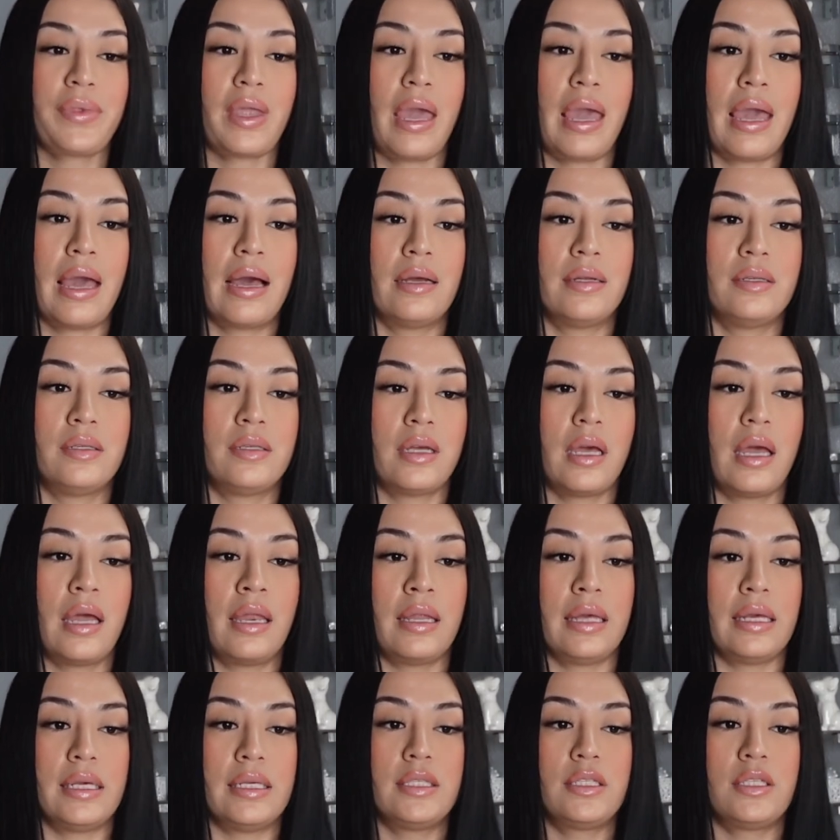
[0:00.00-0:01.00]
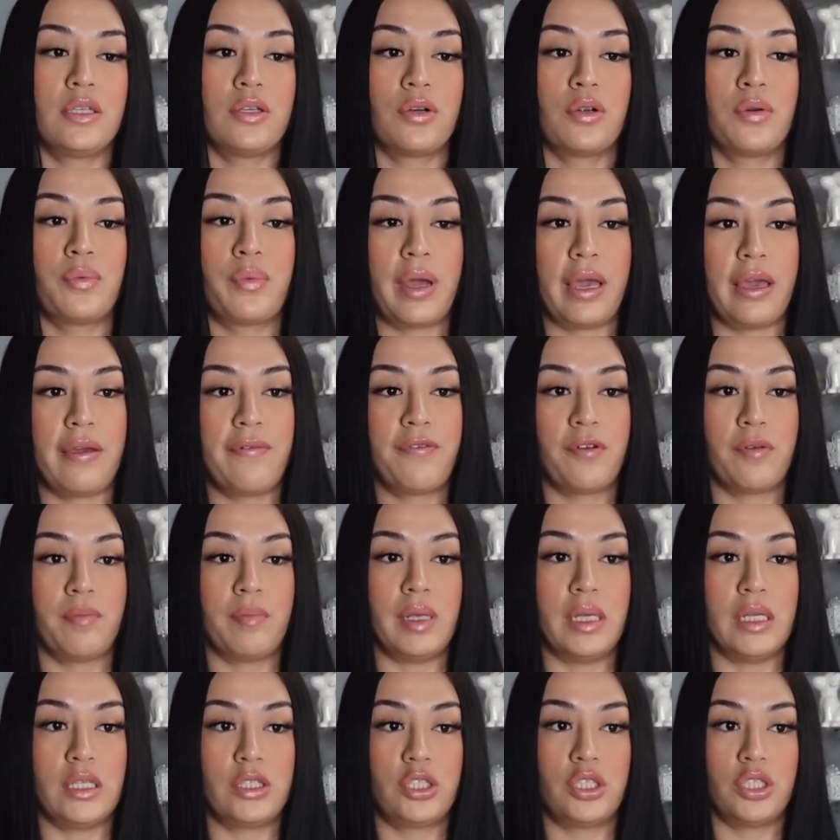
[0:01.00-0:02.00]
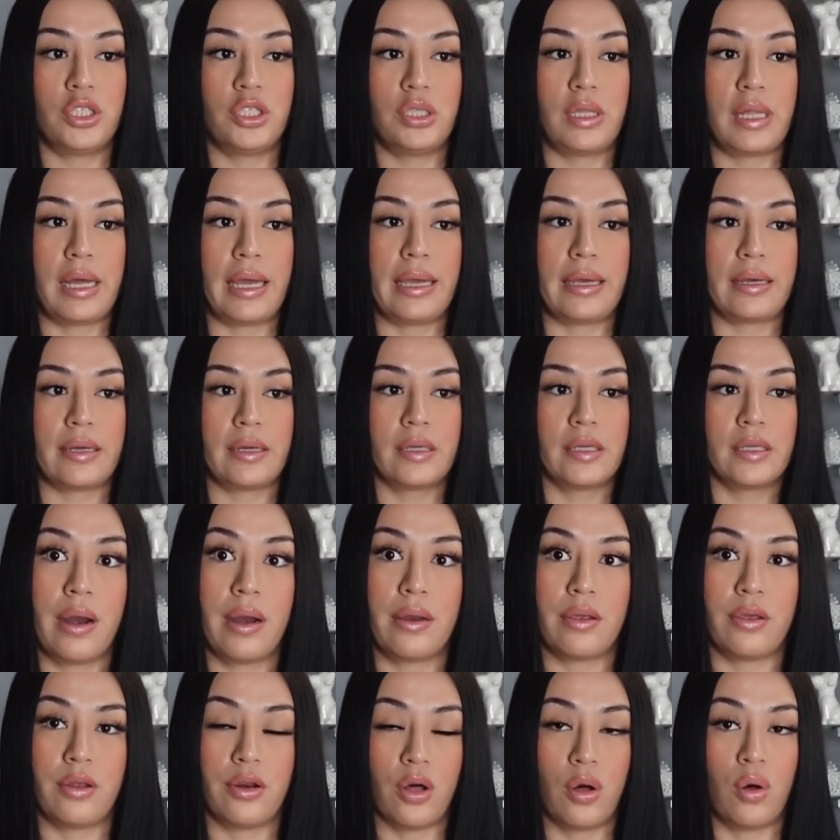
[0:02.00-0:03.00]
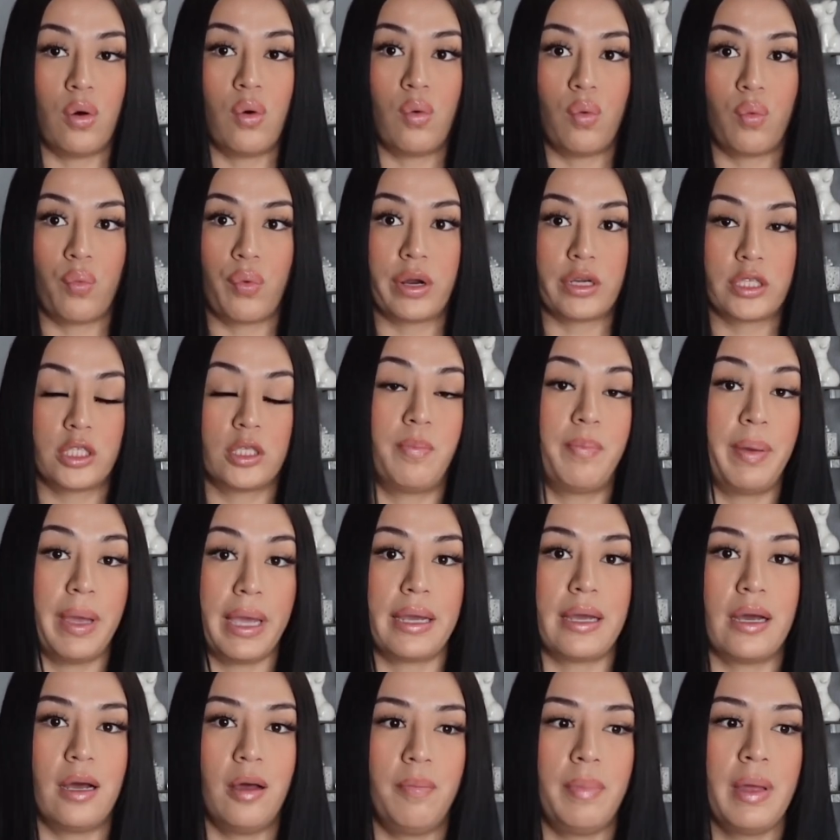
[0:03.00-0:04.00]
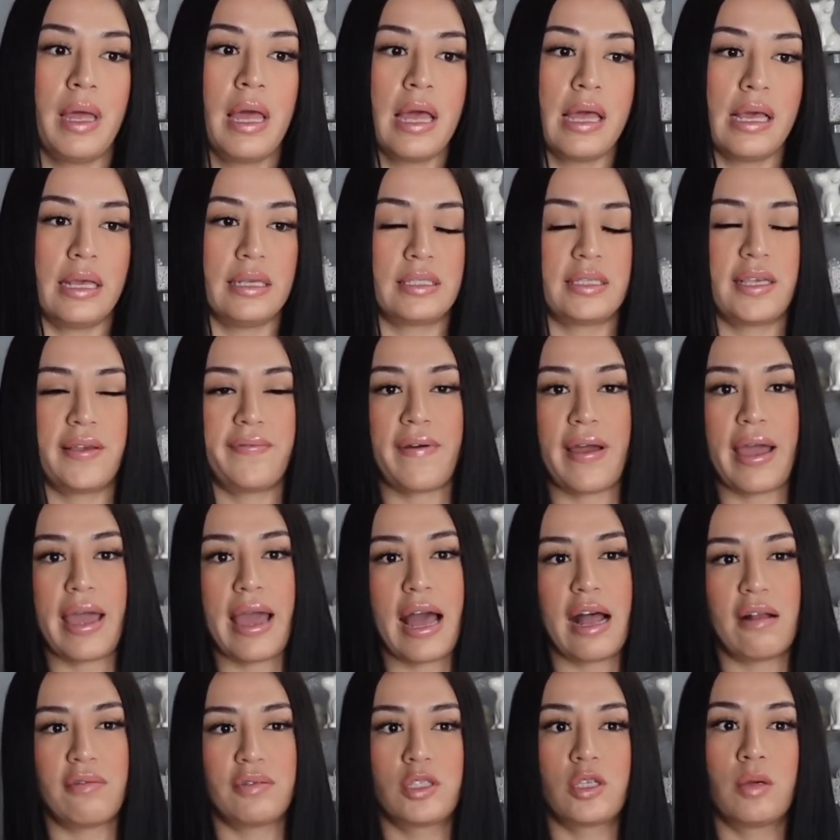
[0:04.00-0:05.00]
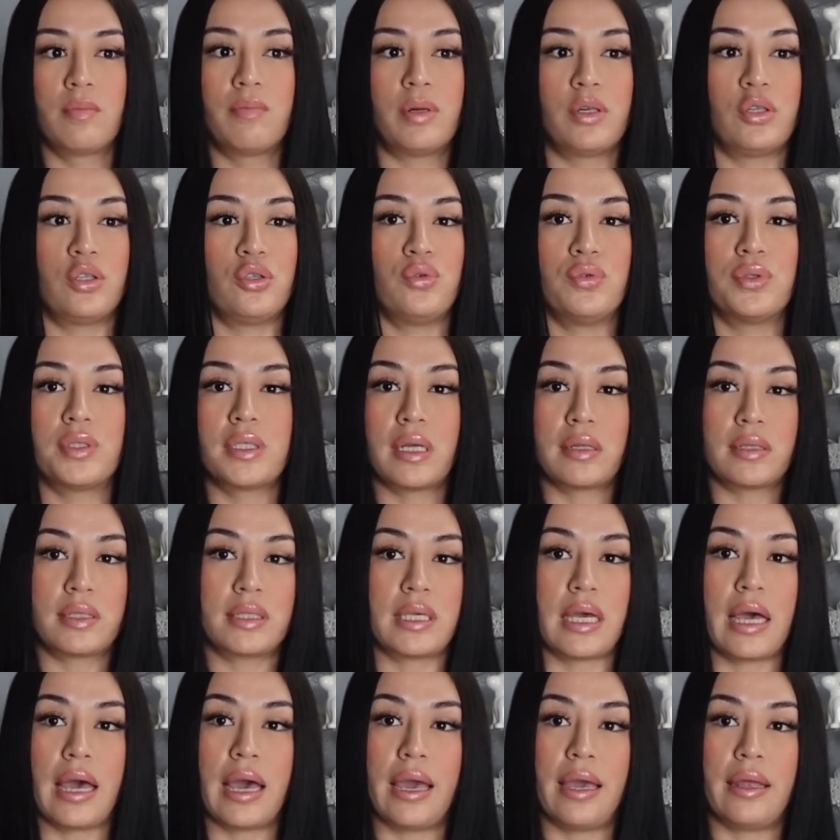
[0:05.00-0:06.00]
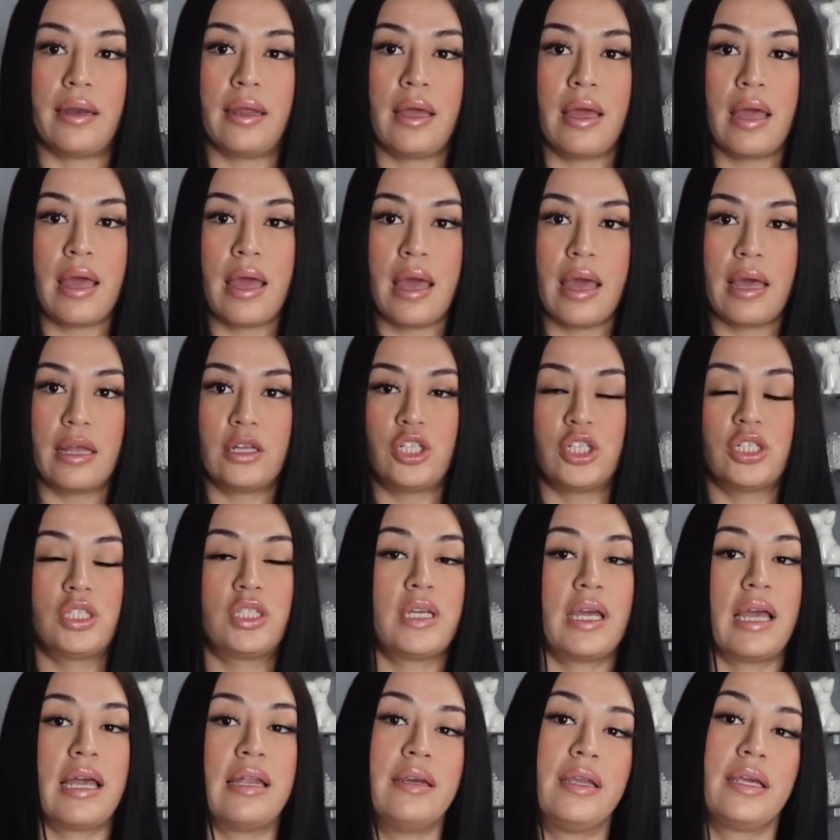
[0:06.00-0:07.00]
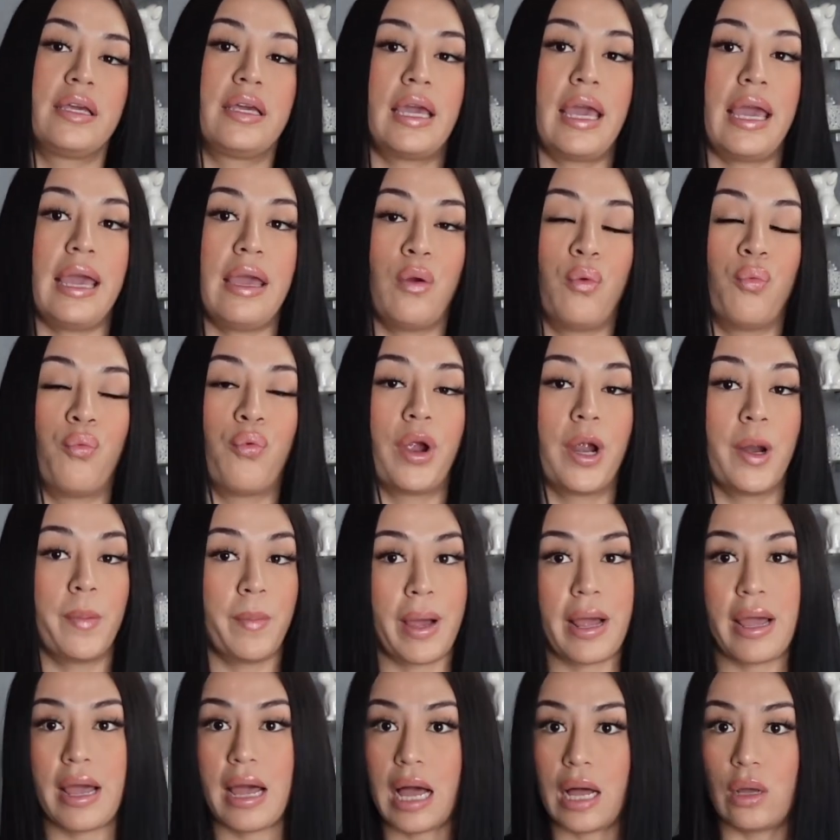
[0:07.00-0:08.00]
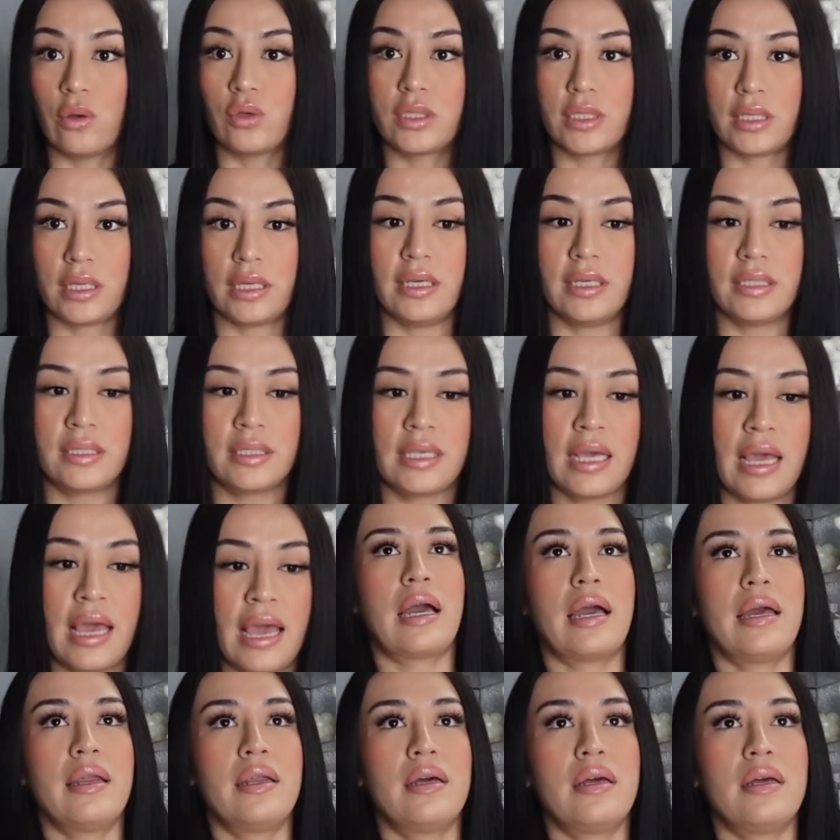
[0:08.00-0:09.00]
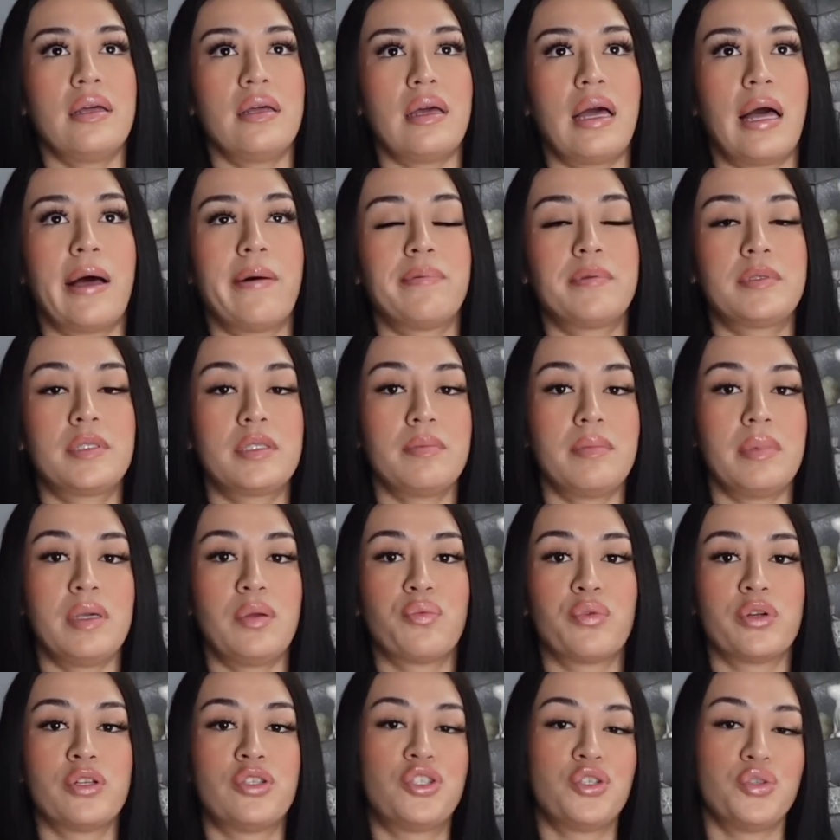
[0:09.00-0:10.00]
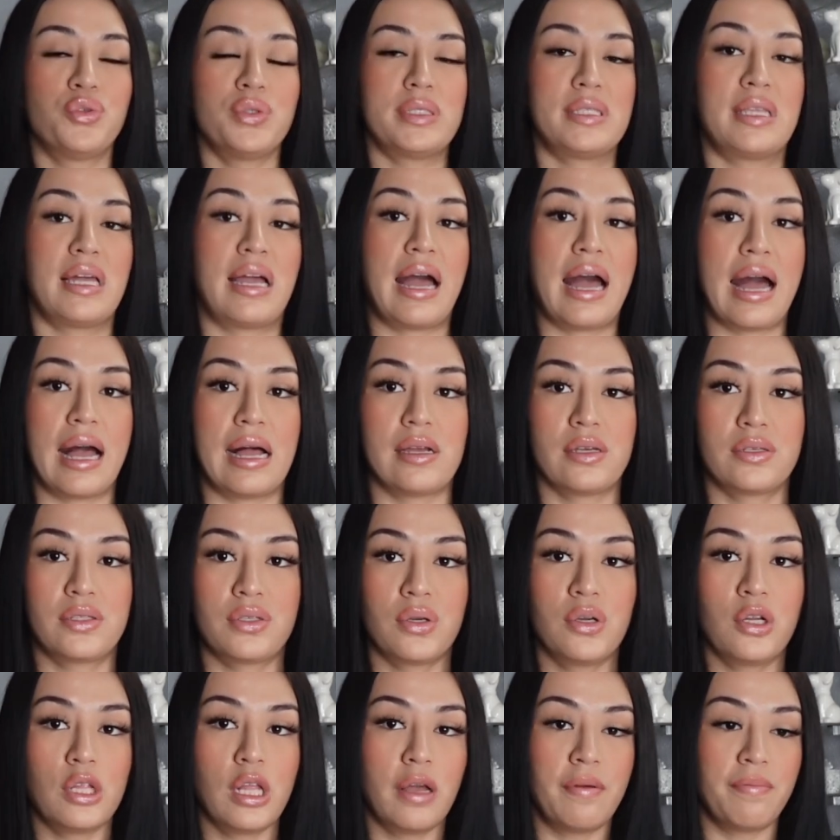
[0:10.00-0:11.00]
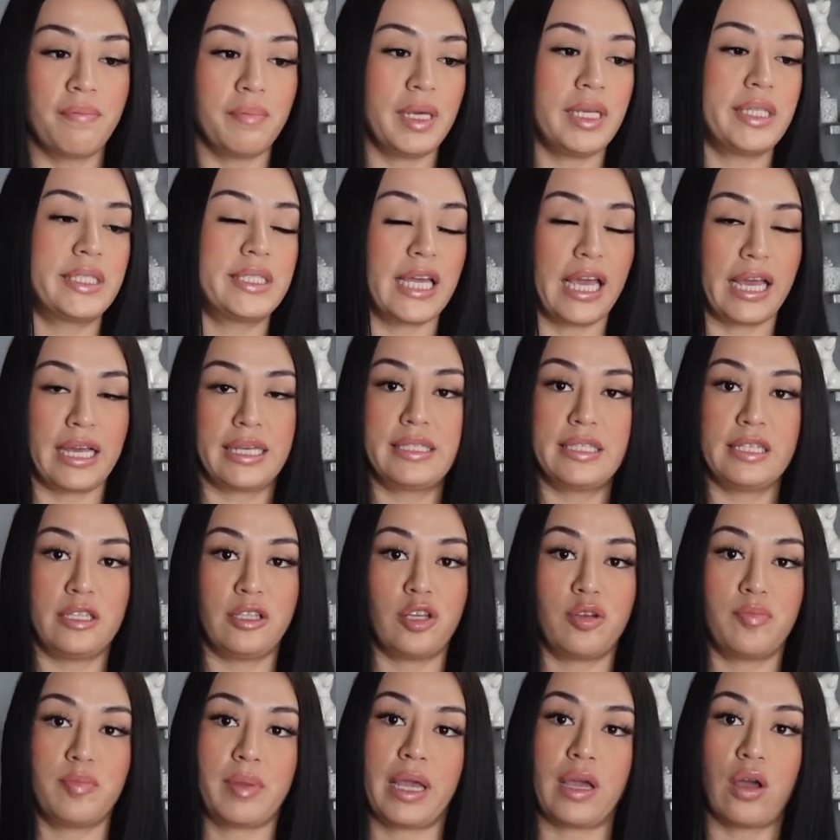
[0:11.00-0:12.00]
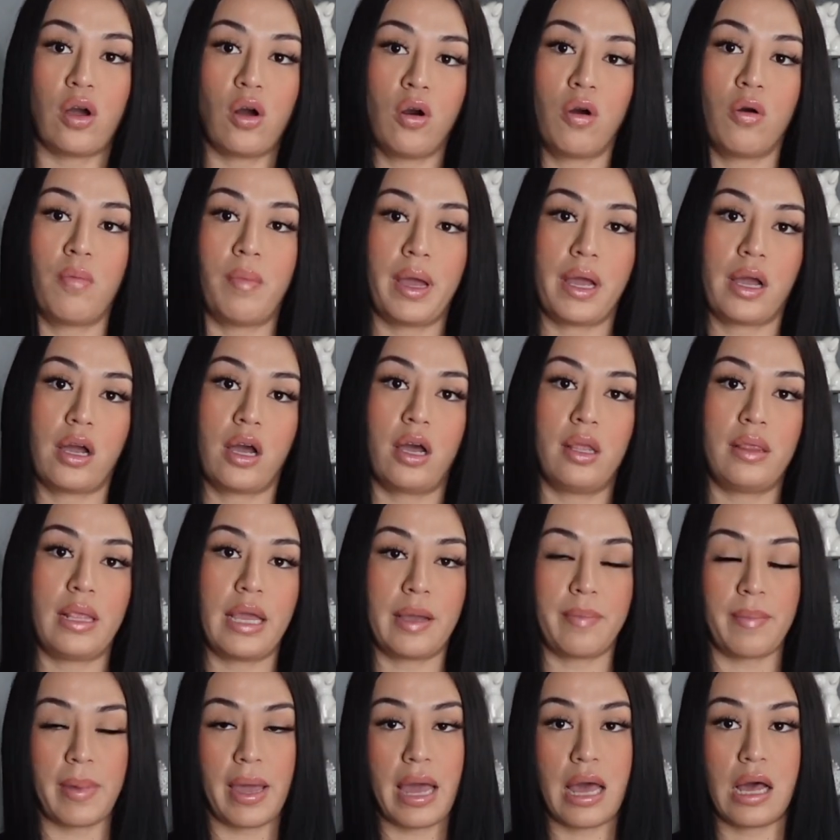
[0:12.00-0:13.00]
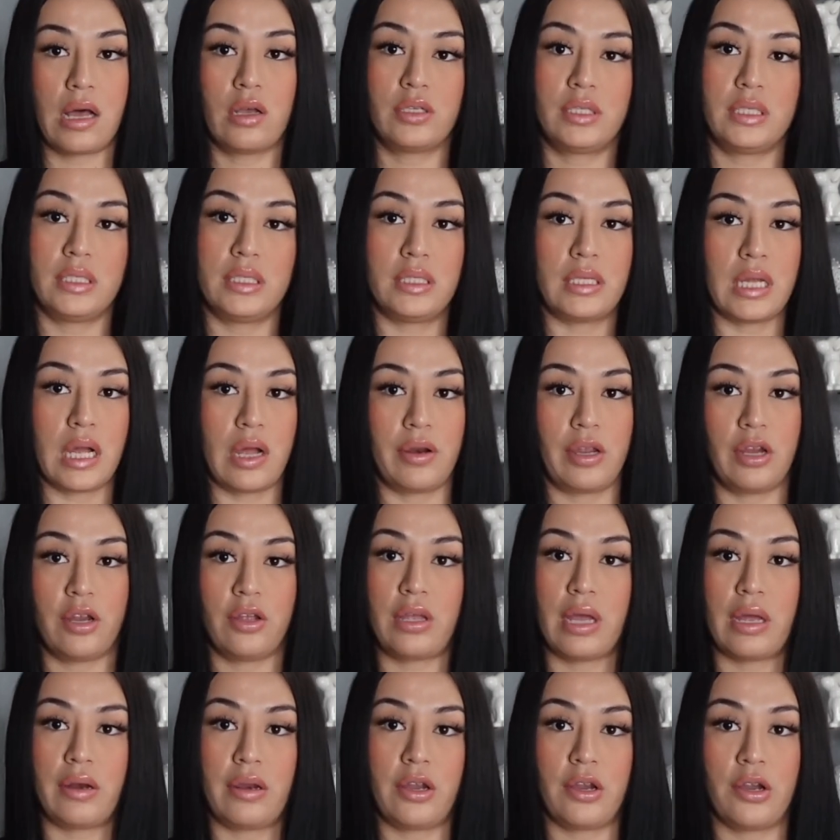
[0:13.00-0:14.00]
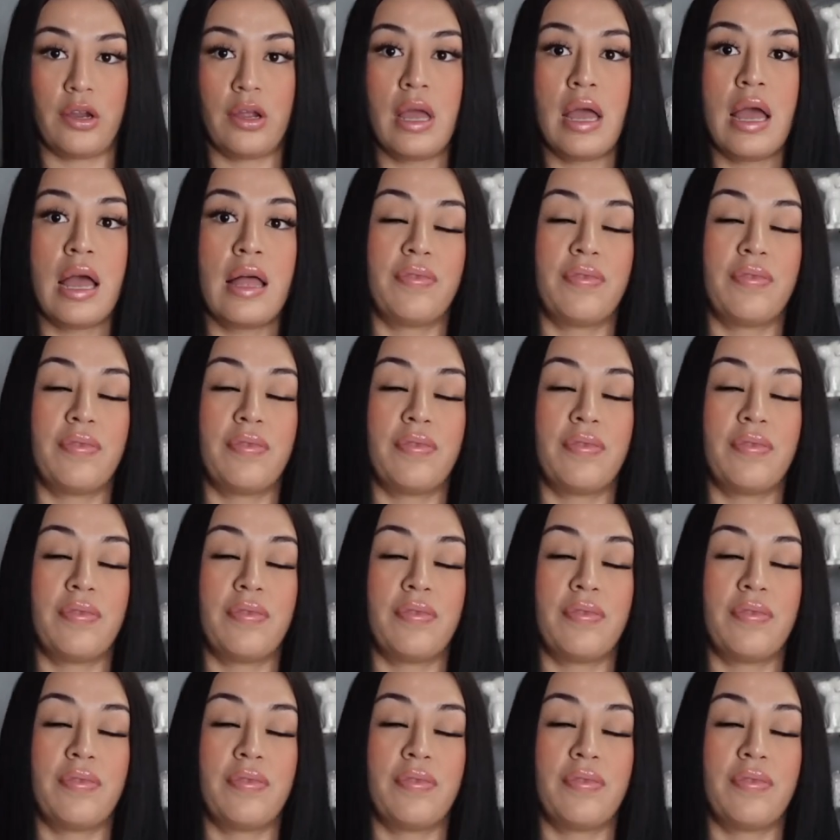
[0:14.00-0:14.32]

And an easier way for me to, like, you know, where to pick up is if I have some balloons outside just to indicate where my house is. Kind of helps me reduce the hassle of me texting them like, oh my god, like my house is down here.